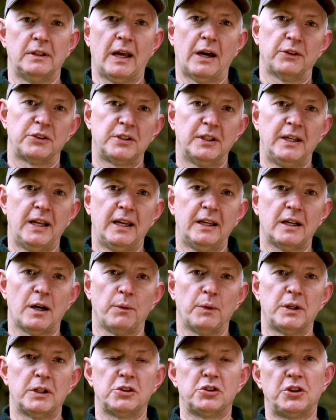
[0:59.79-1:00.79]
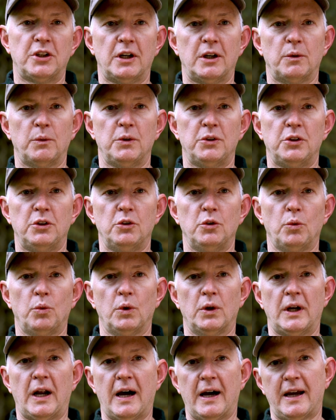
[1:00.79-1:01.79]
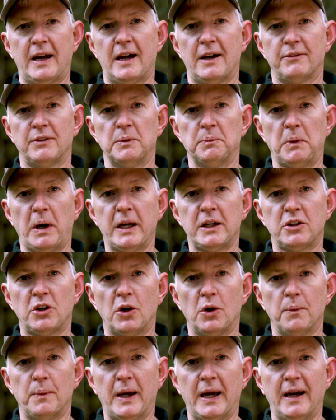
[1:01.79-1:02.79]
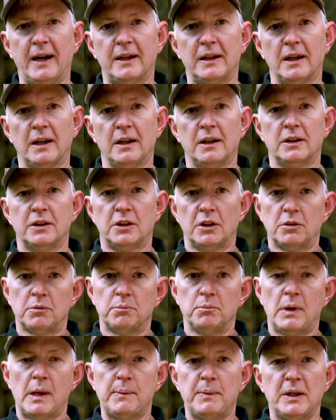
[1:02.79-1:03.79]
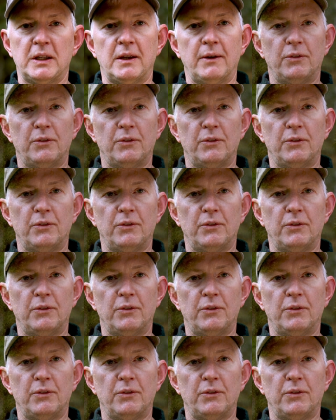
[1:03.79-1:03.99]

Now today I want to share with you what I have in my go bag, so maybe